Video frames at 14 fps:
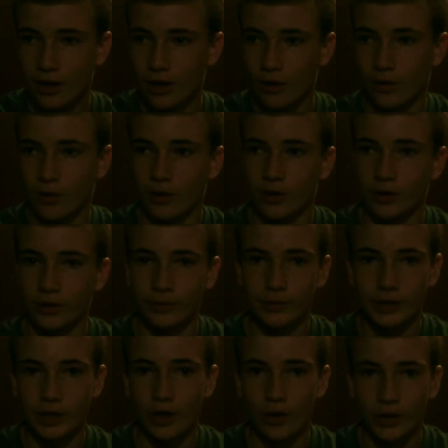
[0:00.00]
or,
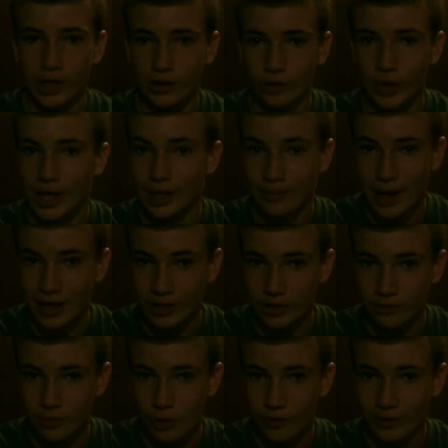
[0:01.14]
you know, another random
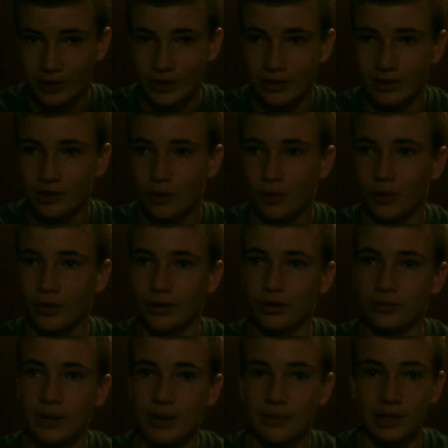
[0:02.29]
action movie, or
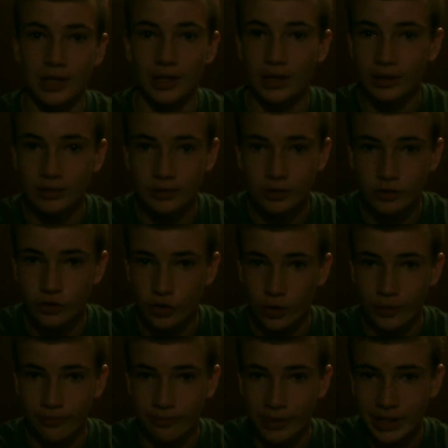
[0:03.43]
maybe a
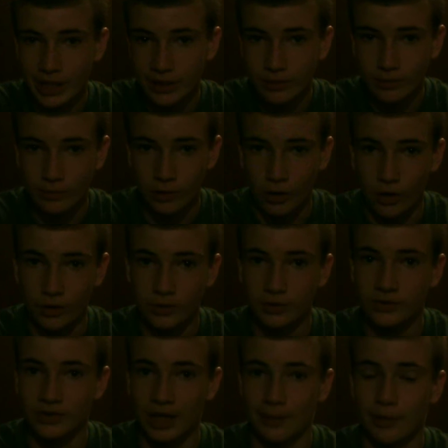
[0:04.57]
short minute-long
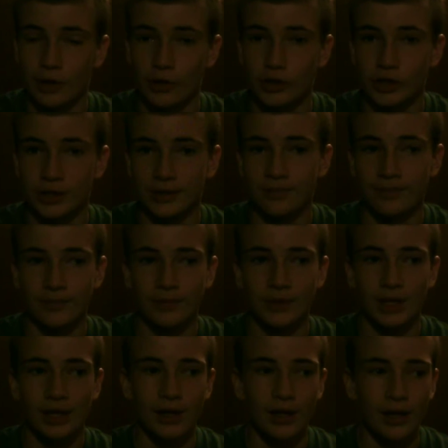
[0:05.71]
stop motion.
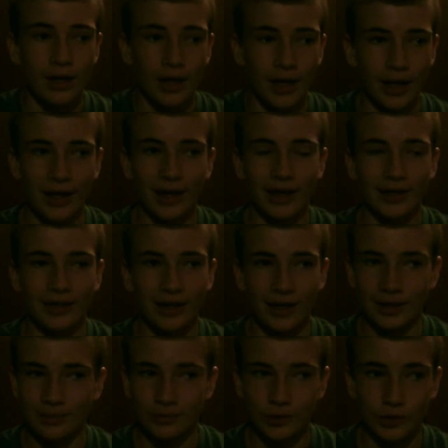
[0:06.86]
And
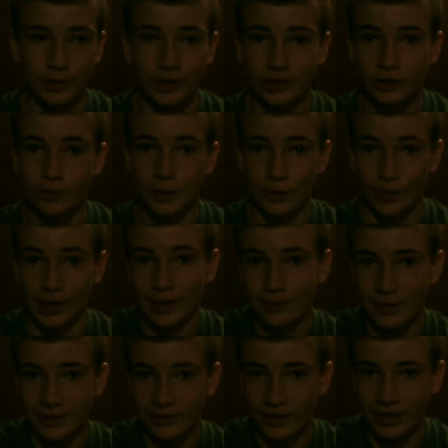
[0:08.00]
uh, so it'll just be random
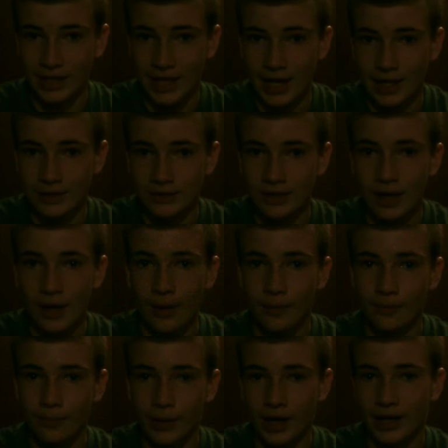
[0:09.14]
things like that,
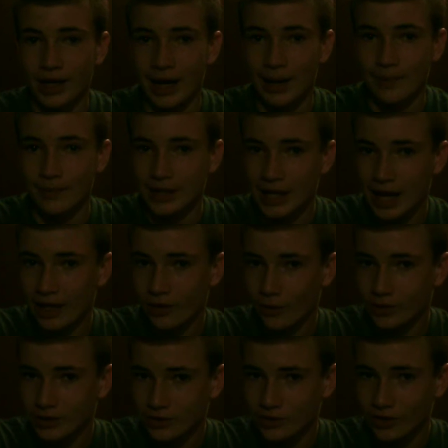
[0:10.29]
but I'm not
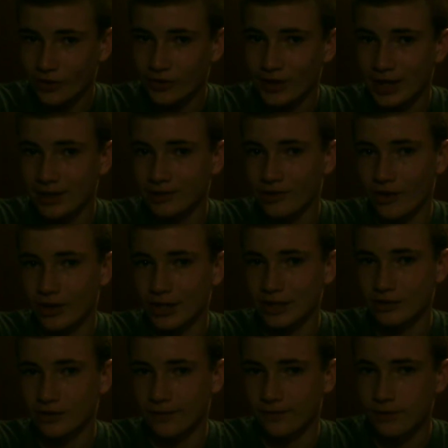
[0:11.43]
going to start that until I
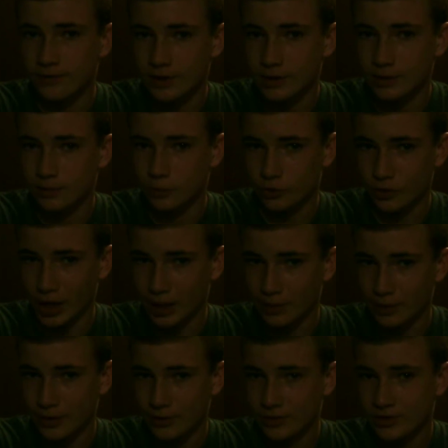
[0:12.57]
get to 50
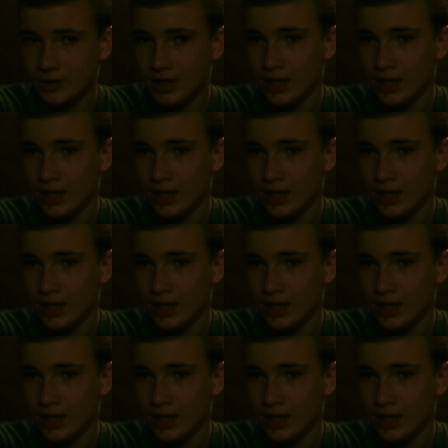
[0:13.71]
subscribers.